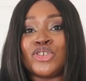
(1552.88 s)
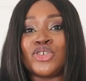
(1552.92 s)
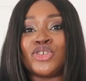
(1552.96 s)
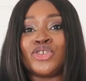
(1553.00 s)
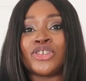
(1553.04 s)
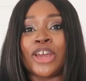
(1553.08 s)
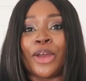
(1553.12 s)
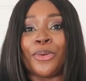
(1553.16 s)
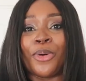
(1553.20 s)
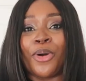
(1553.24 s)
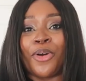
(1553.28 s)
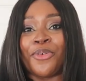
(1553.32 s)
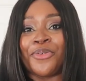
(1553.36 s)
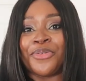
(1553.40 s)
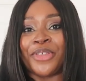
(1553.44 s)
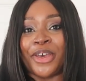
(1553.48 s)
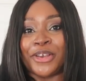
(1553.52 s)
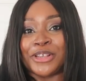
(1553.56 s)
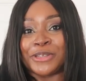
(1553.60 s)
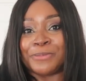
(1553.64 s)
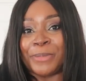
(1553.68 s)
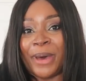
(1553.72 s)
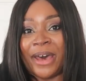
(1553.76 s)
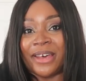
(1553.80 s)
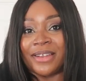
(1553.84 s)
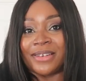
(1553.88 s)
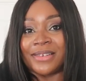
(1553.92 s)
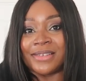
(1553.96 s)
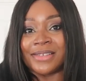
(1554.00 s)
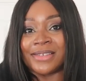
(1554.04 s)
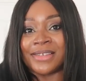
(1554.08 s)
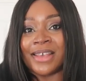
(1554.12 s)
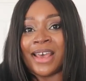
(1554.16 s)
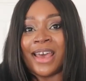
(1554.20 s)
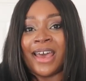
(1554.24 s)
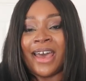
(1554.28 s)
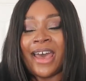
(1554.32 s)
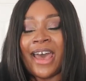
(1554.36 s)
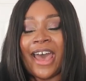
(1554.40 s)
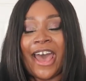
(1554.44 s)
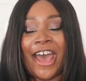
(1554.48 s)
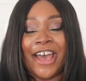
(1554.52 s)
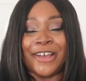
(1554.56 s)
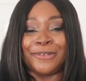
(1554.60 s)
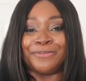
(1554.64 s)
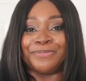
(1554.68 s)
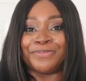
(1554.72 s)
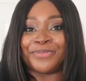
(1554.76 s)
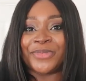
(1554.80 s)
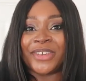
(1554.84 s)
show off those buttons.
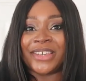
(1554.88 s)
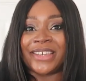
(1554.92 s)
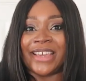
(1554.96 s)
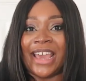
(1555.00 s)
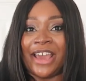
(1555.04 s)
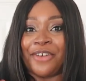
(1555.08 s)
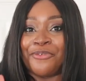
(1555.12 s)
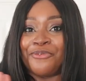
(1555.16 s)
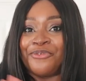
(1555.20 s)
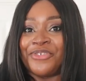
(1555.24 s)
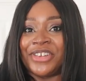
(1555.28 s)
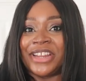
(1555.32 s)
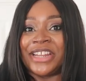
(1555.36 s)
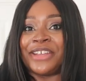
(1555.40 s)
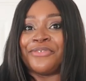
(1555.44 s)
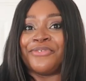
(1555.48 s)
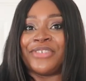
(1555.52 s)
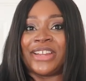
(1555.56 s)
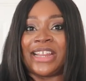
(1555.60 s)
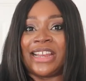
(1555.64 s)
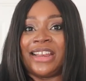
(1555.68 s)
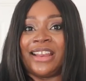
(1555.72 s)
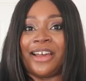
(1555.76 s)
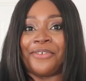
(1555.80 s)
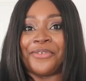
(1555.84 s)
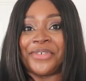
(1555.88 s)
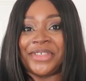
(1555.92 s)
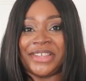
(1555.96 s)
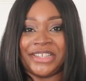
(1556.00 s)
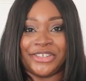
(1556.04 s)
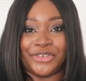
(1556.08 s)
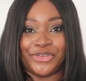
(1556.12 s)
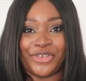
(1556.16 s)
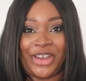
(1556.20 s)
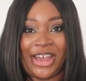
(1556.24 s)
Yeah, really love these